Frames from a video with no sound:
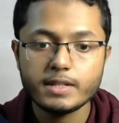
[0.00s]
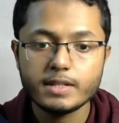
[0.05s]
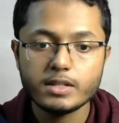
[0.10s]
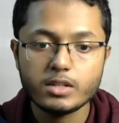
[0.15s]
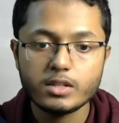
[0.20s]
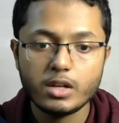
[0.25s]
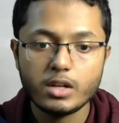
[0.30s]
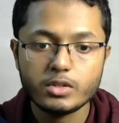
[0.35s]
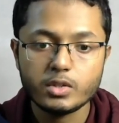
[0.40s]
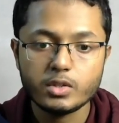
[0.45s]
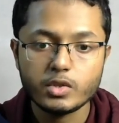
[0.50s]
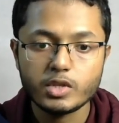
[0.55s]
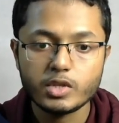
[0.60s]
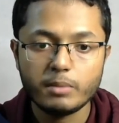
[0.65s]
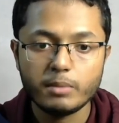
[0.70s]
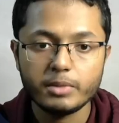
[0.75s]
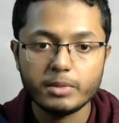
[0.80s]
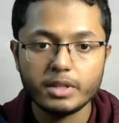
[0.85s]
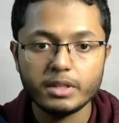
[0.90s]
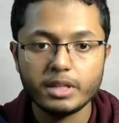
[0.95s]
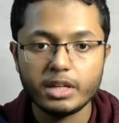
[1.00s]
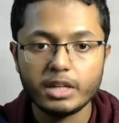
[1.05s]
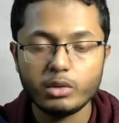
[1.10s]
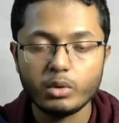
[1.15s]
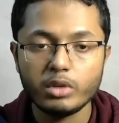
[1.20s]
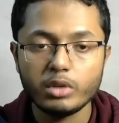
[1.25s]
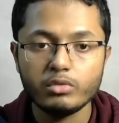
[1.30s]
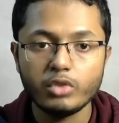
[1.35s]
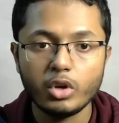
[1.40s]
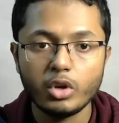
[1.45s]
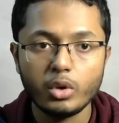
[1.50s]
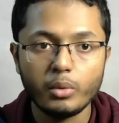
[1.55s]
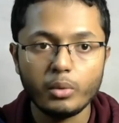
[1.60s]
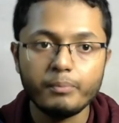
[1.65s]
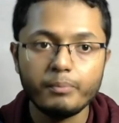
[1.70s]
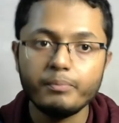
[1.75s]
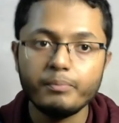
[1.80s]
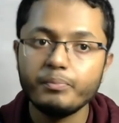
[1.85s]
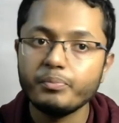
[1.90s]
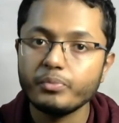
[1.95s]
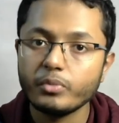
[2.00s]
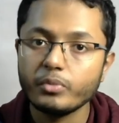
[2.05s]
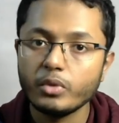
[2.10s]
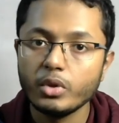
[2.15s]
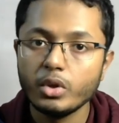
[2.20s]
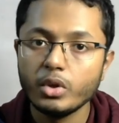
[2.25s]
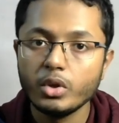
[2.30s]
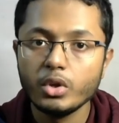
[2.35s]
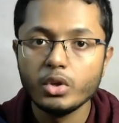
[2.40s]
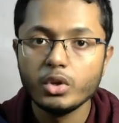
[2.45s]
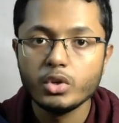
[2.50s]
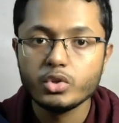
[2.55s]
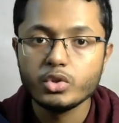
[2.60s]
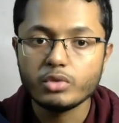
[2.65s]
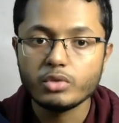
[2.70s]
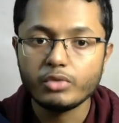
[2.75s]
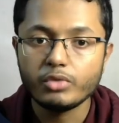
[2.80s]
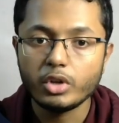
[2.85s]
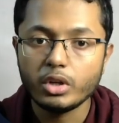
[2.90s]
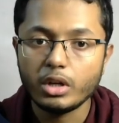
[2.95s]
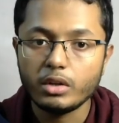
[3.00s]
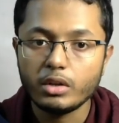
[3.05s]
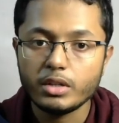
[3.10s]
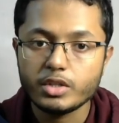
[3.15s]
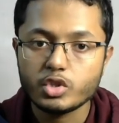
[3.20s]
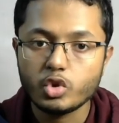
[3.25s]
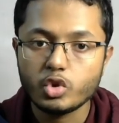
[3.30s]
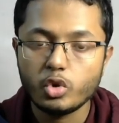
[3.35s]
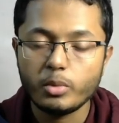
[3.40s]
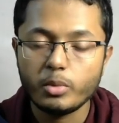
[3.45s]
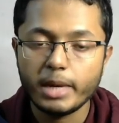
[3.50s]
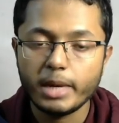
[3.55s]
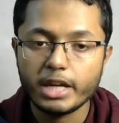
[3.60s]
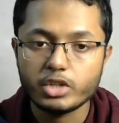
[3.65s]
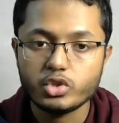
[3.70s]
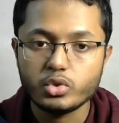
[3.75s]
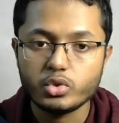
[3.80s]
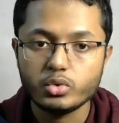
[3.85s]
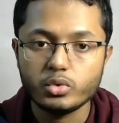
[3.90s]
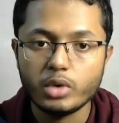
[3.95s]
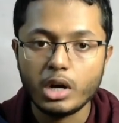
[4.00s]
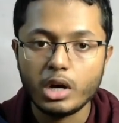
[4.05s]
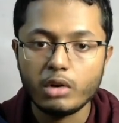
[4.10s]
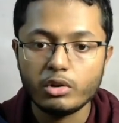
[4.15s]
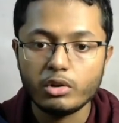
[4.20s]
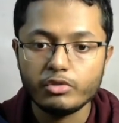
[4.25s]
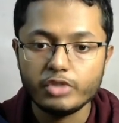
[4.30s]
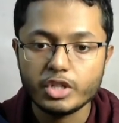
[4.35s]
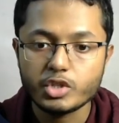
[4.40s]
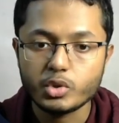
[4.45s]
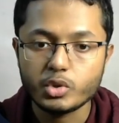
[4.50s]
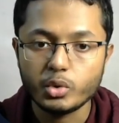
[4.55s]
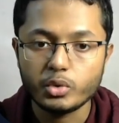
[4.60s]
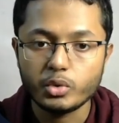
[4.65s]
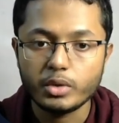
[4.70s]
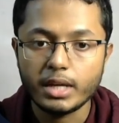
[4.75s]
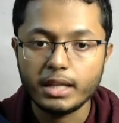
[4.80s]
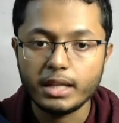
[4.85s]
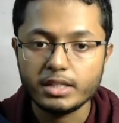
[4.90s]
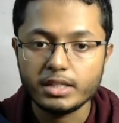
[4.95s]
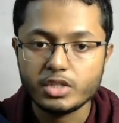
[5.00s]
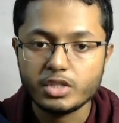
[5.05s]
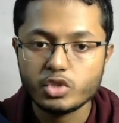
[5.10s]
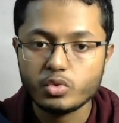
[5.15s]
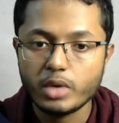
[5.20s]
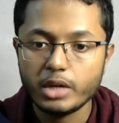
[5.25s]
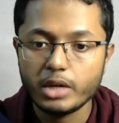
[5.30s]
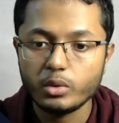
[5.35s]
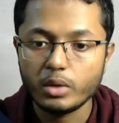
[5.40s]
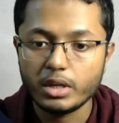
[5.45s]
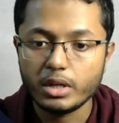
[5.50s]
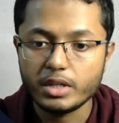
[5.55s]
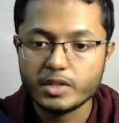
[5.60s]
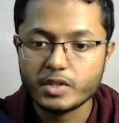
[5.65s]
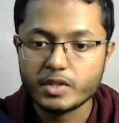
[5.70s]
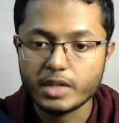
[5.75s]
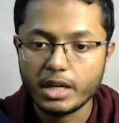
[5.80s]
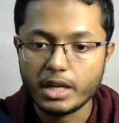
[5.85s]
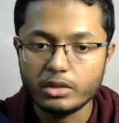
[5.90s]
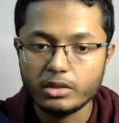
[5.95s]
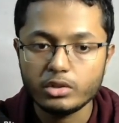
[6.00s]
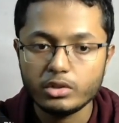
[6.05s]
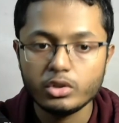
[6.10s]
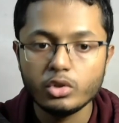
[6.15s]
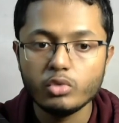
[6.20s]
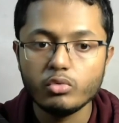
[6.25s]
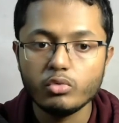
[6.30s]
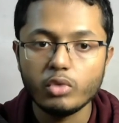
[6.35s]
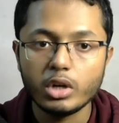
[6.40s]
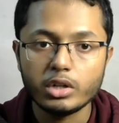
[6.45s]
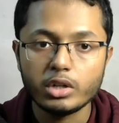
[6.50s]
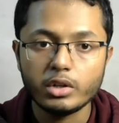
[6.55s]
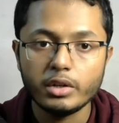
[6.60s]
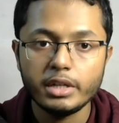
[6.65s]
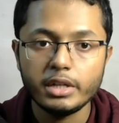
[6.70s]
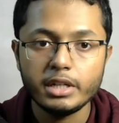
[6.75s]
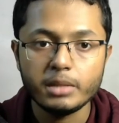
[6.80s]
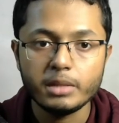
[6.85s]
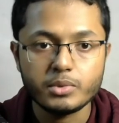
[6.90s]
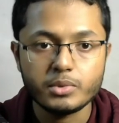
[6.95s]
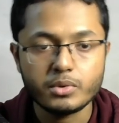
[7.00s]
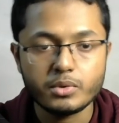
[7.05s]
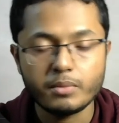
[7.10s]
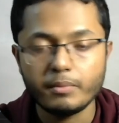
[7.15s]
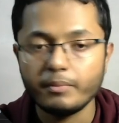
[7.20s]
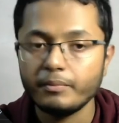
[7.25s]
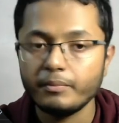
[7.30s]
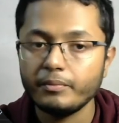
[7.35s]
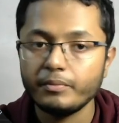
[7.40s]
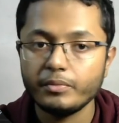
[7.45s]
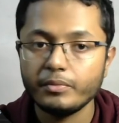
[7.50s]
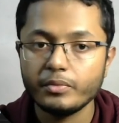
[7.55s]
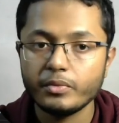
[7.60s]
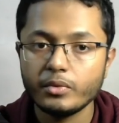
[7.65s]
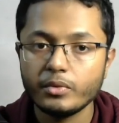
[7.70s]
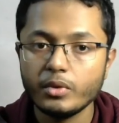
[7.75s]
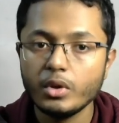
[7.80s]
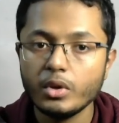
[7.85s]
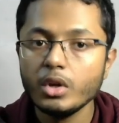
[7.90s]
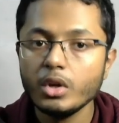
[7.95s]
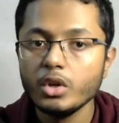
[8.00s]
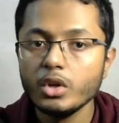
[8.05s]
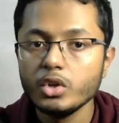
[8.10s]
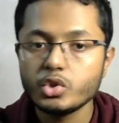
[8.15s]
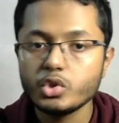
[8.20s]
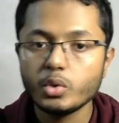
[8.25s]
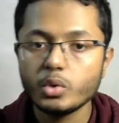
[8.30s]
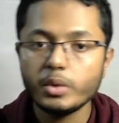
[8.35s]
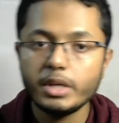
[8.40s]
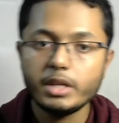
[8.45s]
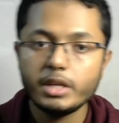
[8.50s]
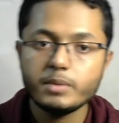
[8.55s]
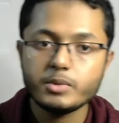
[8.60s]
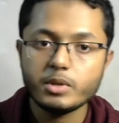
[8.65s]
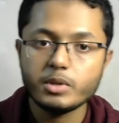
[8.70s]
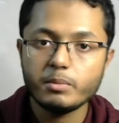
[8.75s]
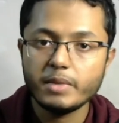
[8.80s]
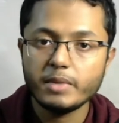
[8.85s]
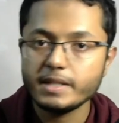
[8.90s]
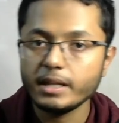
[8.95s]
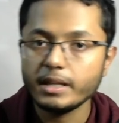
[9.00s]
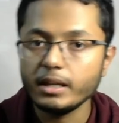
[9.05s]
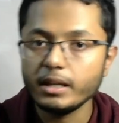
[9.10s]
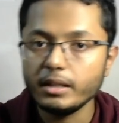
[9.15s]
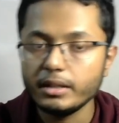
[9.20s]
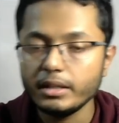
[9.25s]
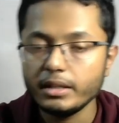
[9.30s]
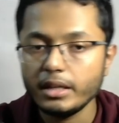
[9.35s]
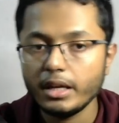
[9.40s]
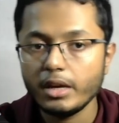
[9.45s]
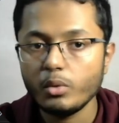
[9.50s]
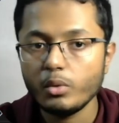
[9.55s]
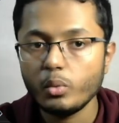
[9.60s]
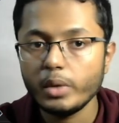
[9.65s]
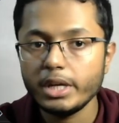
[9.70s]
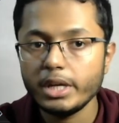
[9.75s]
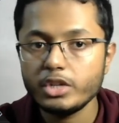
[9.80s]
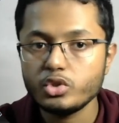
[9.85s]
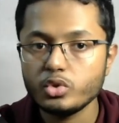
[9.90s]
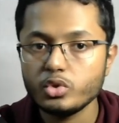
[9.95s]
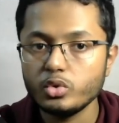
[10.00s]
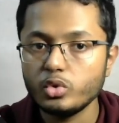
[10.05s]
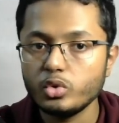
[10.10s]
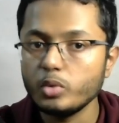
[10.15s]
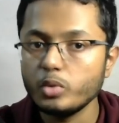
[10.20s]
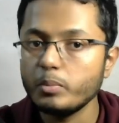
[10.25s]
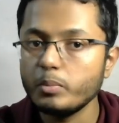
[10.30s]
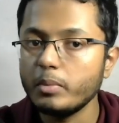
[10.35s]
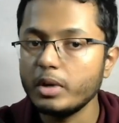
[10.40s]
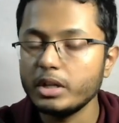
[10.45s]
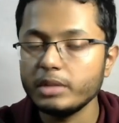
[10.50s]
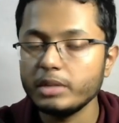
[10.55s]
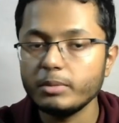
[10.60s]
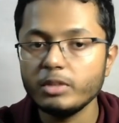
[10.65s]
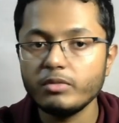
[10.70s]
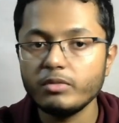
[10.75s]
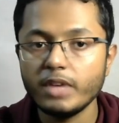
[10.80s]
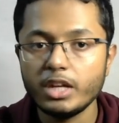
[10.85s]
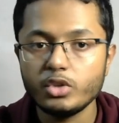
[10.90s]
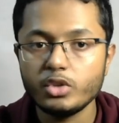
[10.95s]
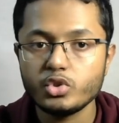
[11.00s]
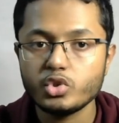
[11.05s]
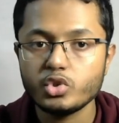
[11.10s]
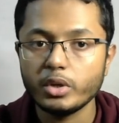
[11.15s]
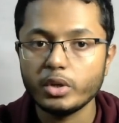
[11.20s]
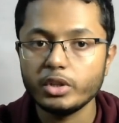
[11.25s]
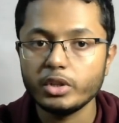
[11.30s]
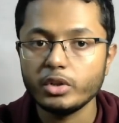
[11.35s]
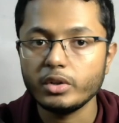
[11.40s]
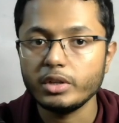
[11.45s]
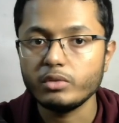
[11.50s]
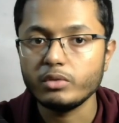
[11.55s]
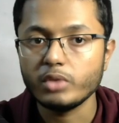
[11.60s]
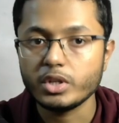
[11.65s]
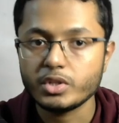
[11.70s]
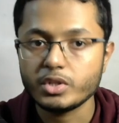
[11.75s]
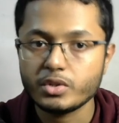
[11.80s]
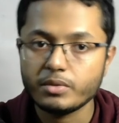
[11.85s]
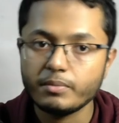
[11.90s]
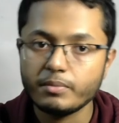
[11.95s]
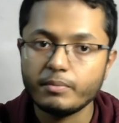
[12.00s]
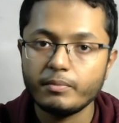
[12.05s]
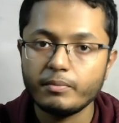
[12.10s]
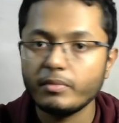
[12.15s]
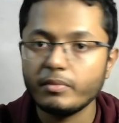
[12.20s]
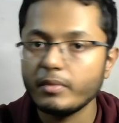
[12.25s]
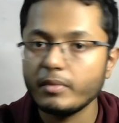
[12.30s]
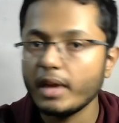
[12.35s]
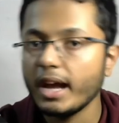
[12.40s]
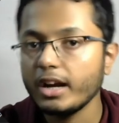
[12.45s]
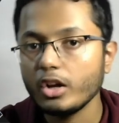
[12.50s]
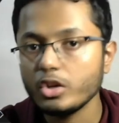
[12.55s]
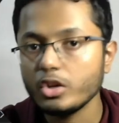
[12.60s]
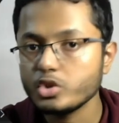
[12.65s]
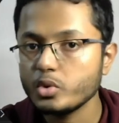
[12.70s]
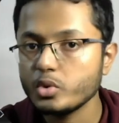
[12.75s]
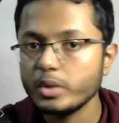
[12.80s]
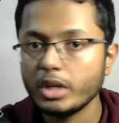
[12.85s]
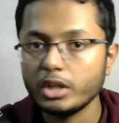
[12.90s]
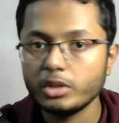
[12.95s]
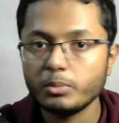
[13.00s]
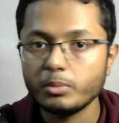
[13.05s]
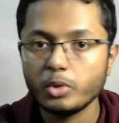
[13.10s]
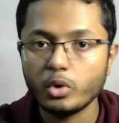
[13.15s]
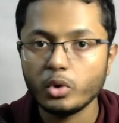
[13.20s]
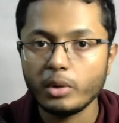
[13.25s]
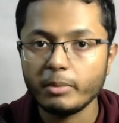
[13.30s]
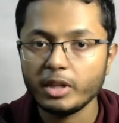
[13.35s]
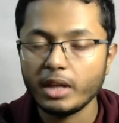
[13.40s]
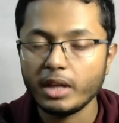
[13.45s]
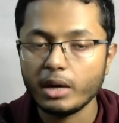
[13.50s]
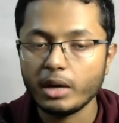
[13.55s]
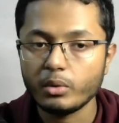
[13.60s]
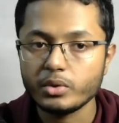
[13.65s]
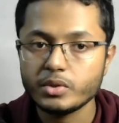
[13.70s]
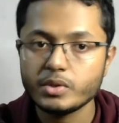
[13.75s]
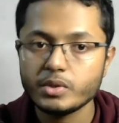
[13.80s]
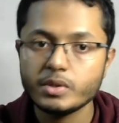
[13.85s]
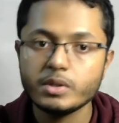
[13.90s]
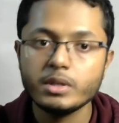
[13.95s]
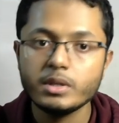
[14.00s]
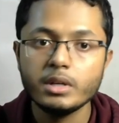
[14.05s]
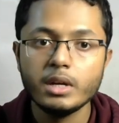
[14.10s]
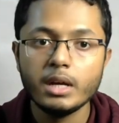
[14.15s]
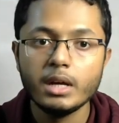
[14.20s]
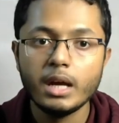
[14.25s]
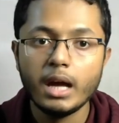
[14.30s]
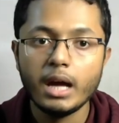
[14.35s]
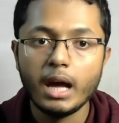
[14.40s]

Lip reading: This is also something that you can follow. So for now, let's go back to our VS Code and let's try to understand what are enums. So enums are basically a way to group multiple values together in Rust and also in other programming languages.